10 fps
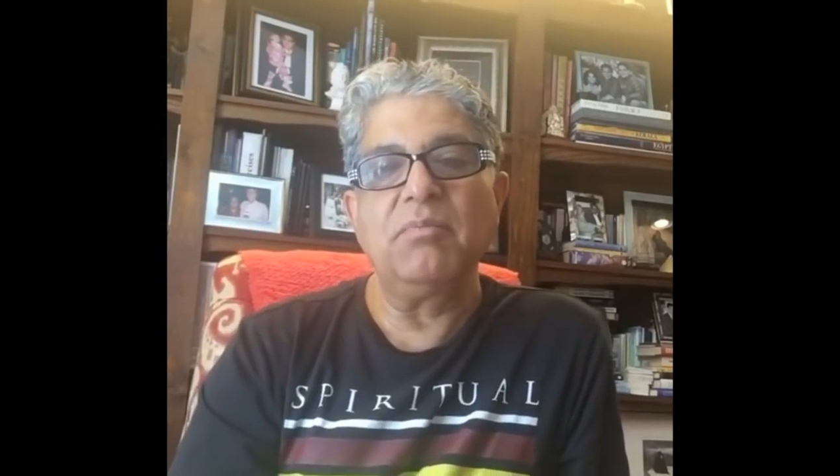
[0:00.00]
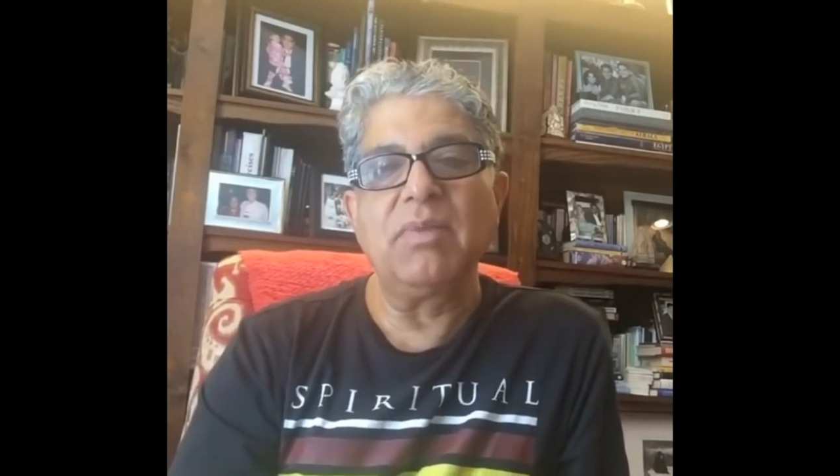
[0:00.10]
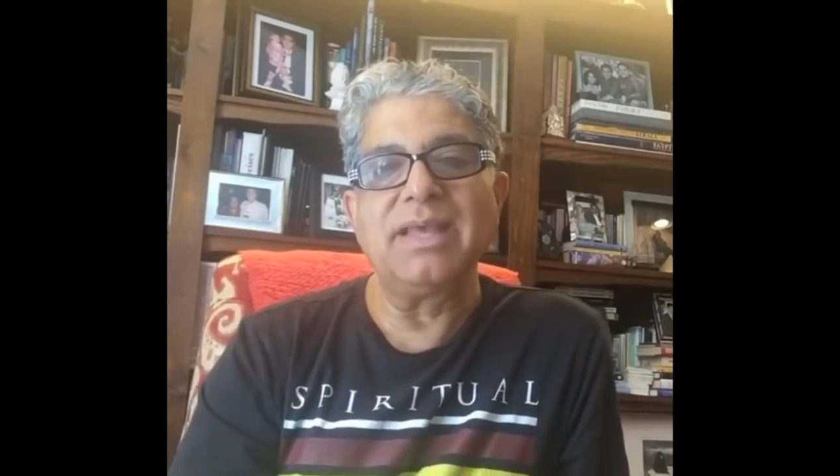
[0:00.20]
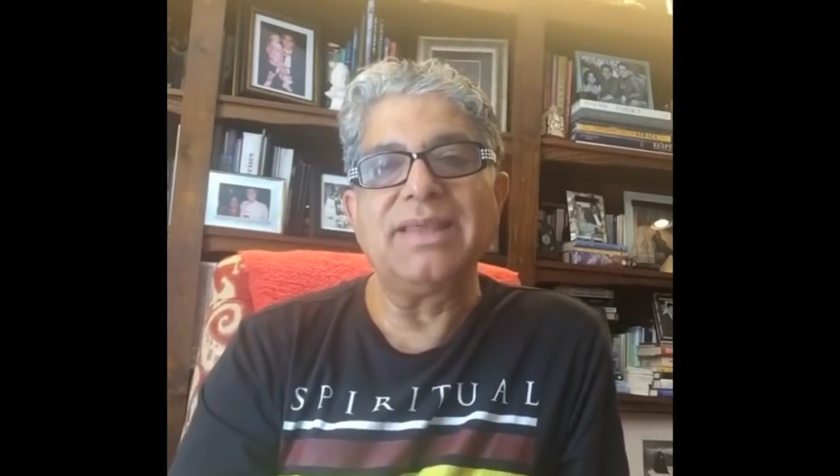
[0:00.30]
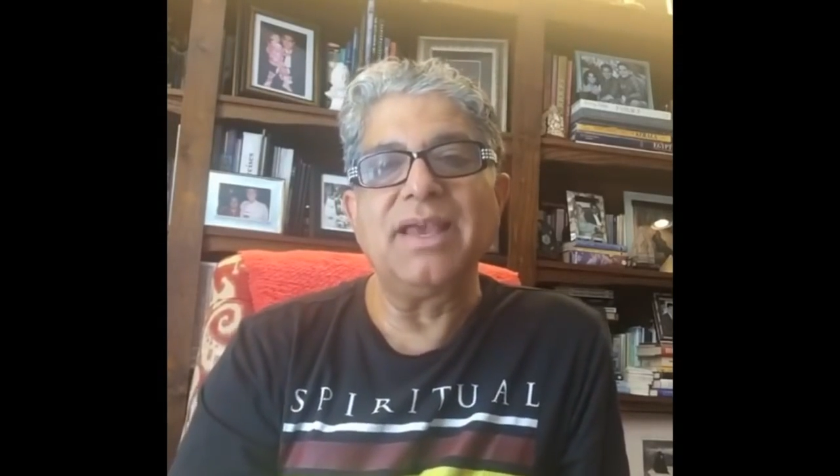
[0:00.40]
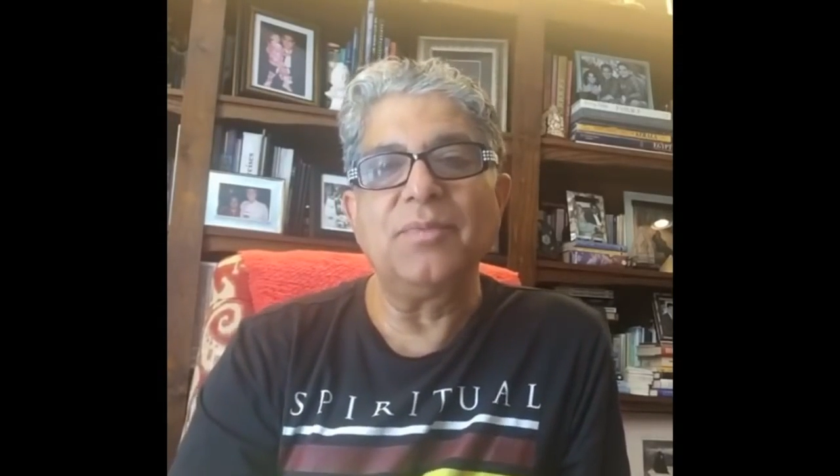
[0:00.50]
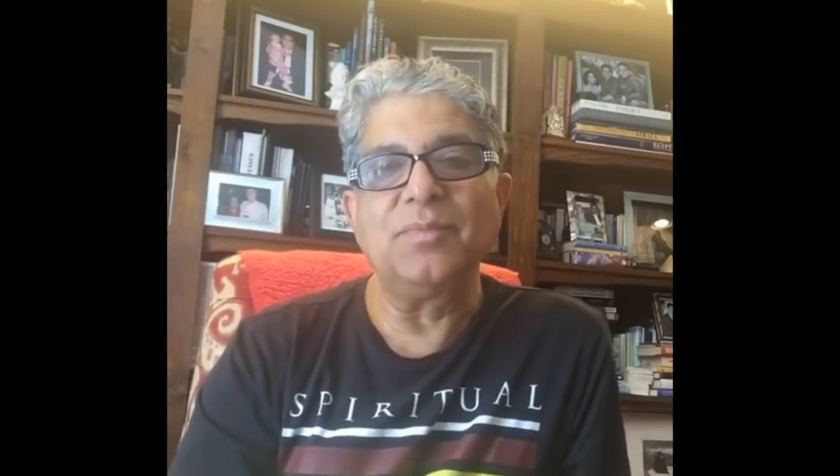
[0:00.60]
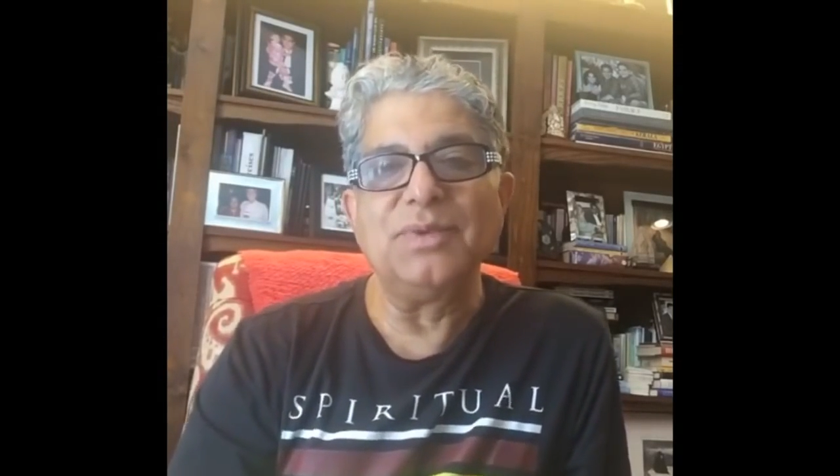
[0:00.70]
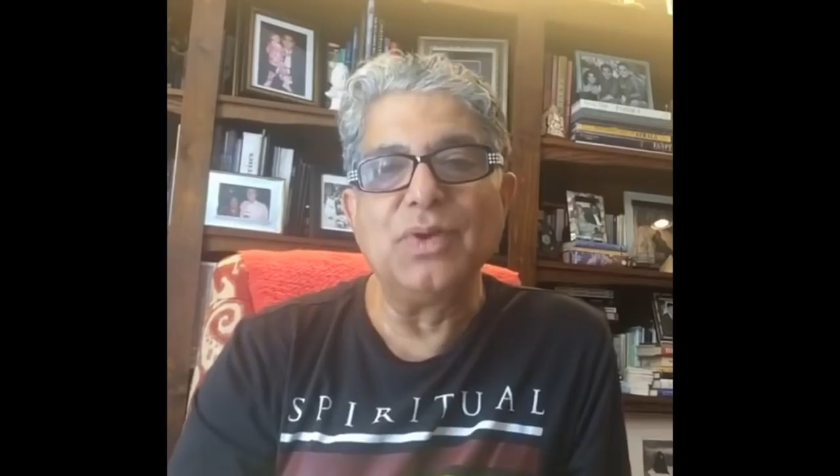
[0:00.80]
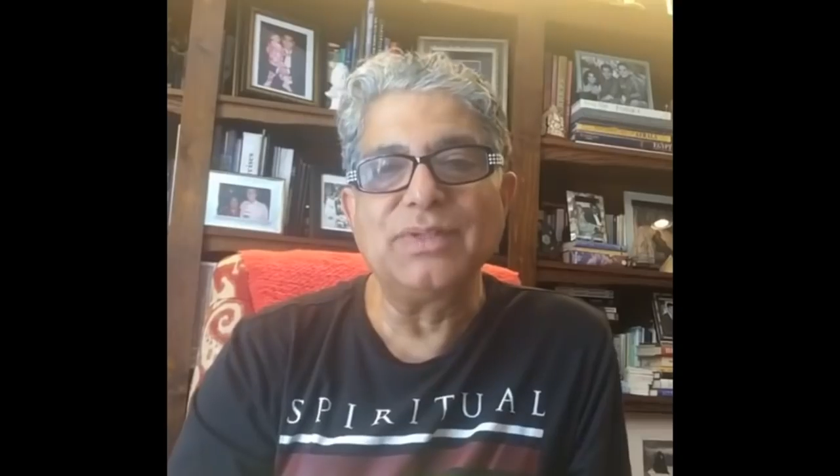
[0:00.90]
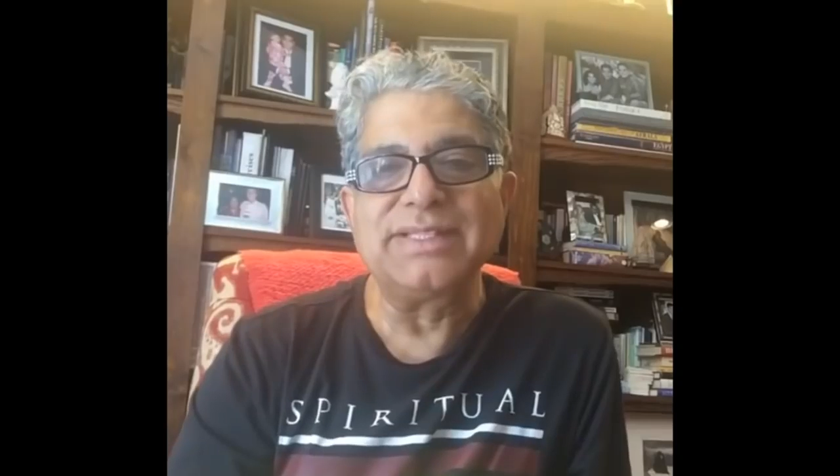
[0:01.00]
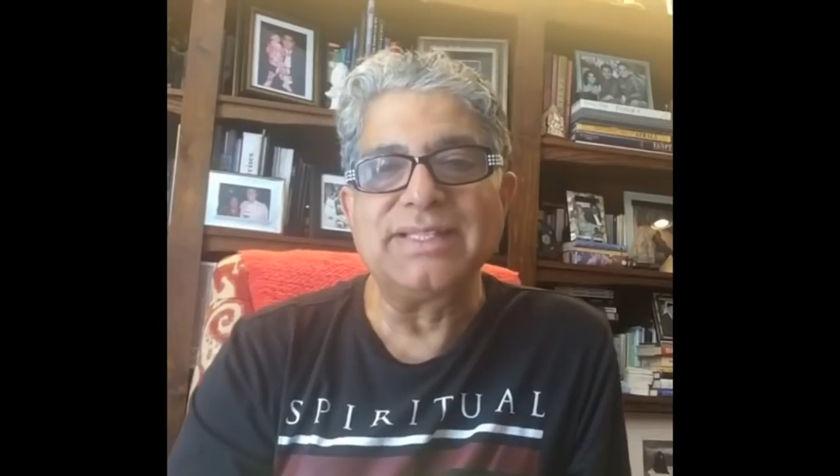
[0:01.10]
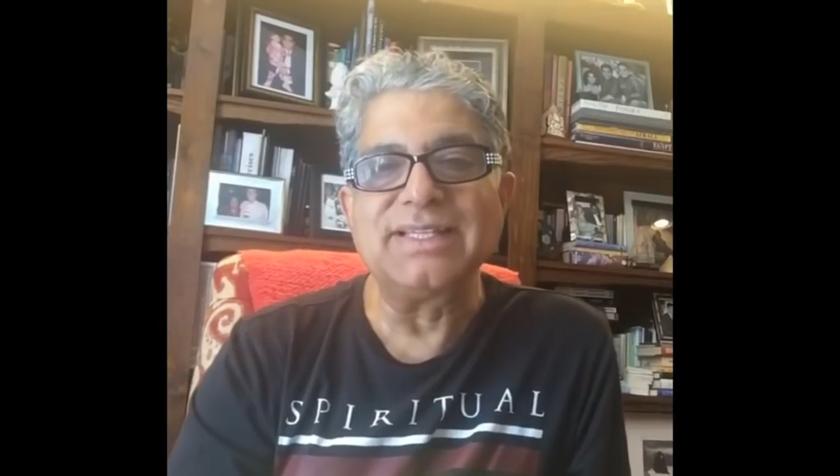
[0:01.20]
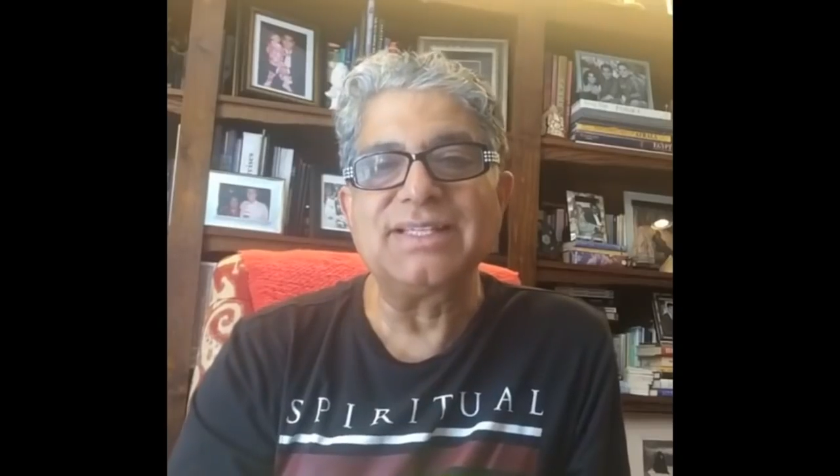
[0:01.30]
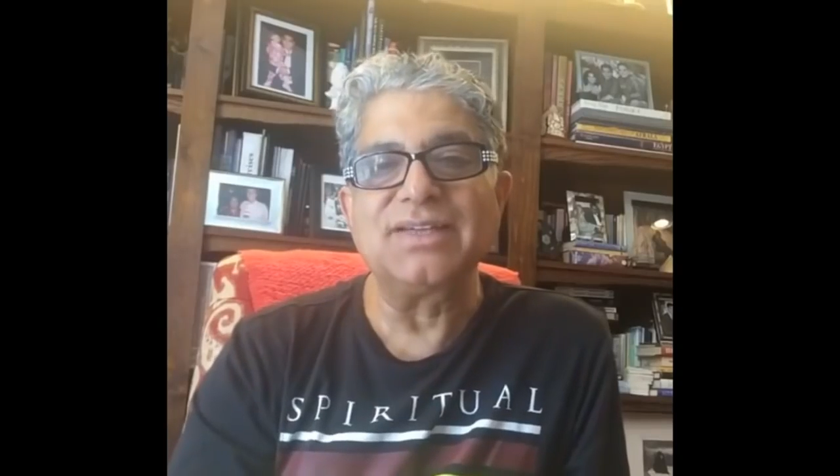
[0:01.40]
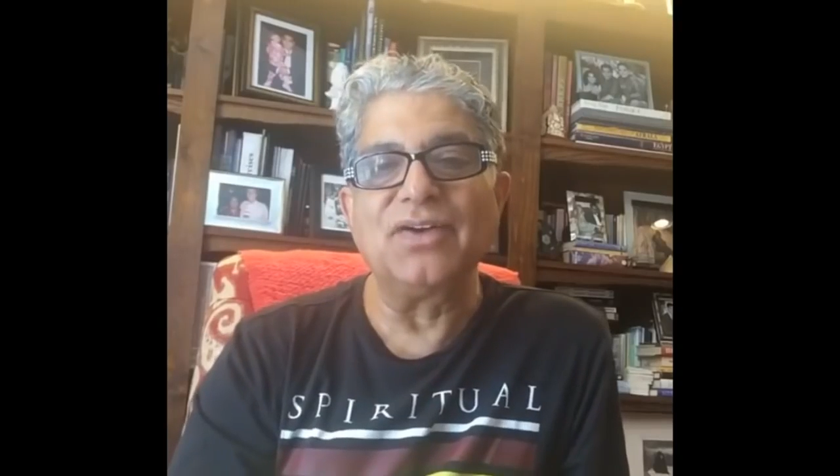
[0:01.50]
by the hypnosis